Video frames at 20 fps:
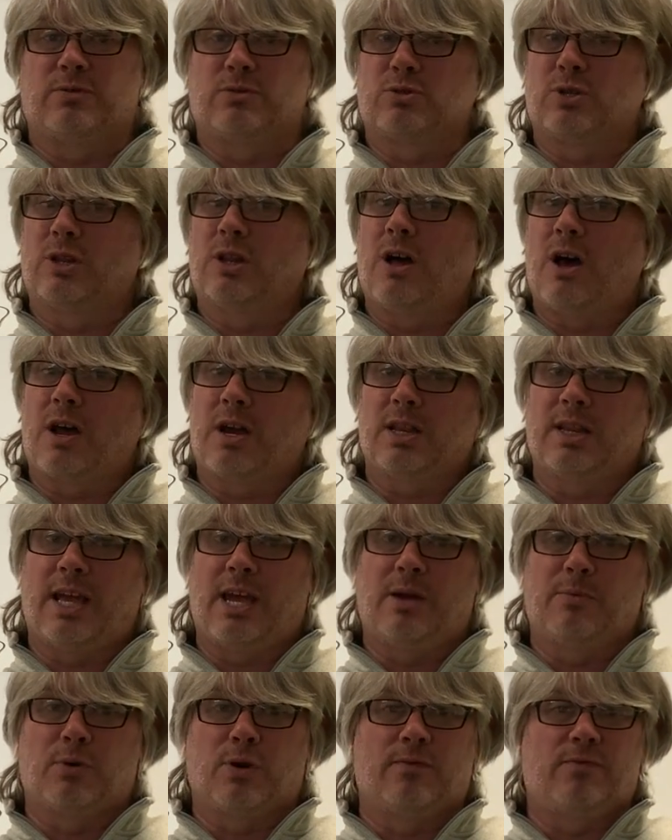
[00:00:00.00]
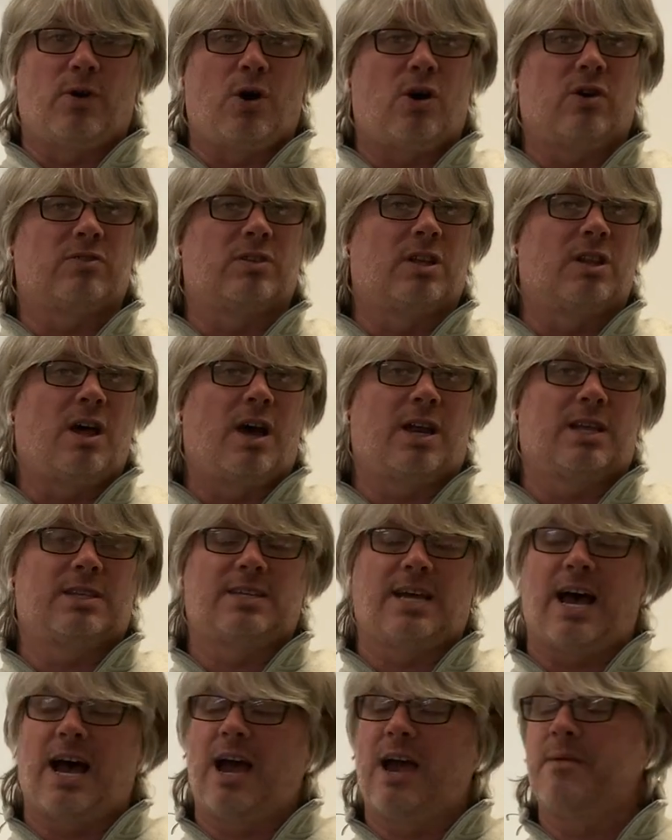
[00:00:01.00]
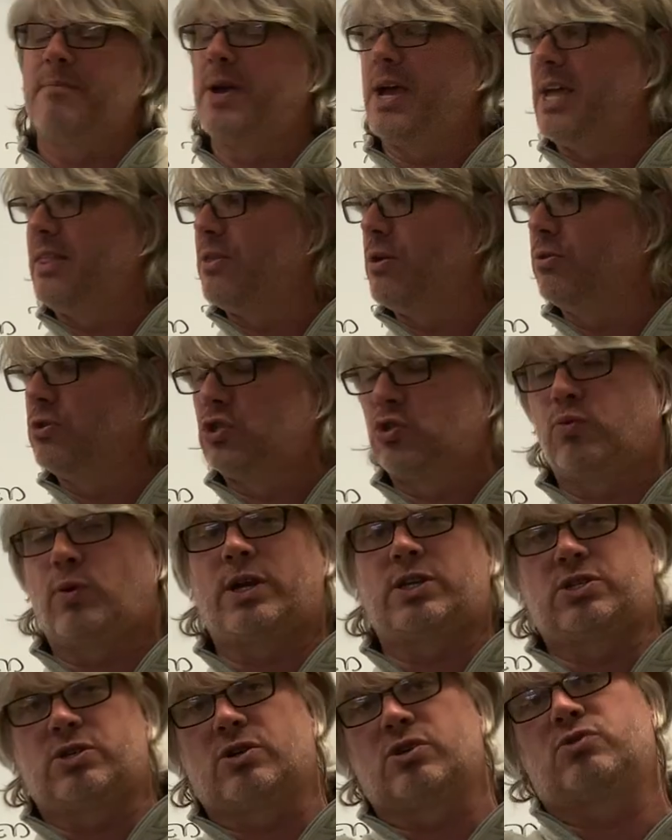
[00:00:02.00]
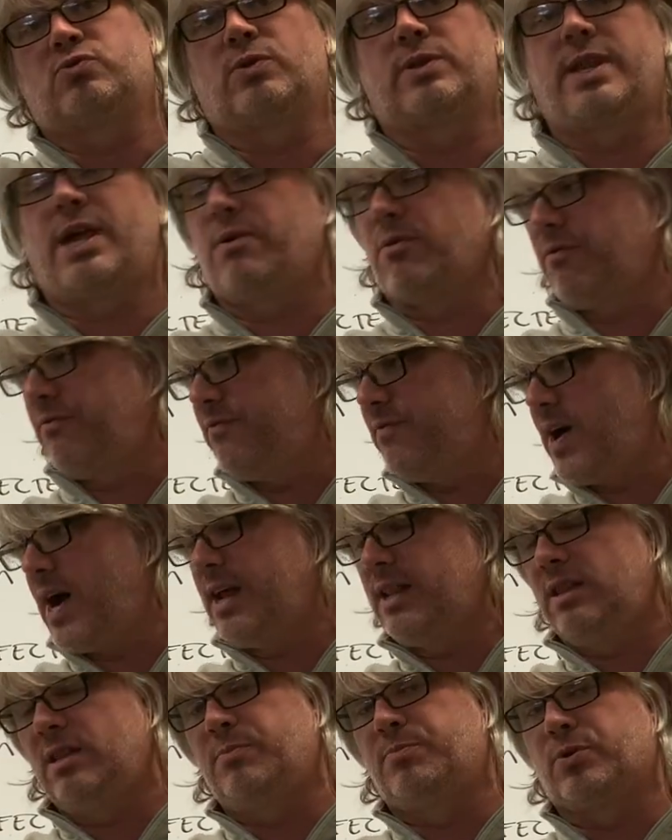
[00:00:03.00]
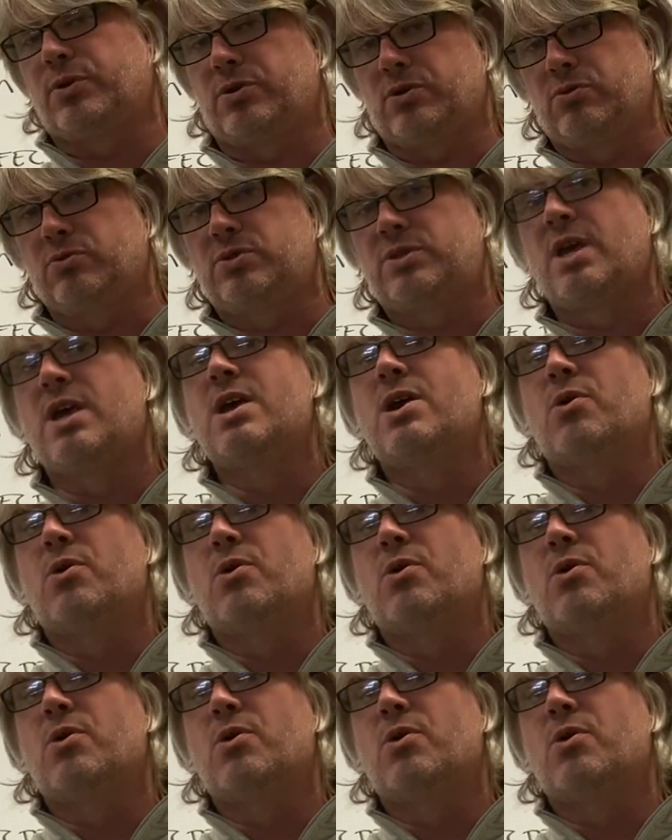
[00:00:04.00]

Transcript: There was a lot of labor involved, a lot of time, and those sweatshirts, when they were finally produced,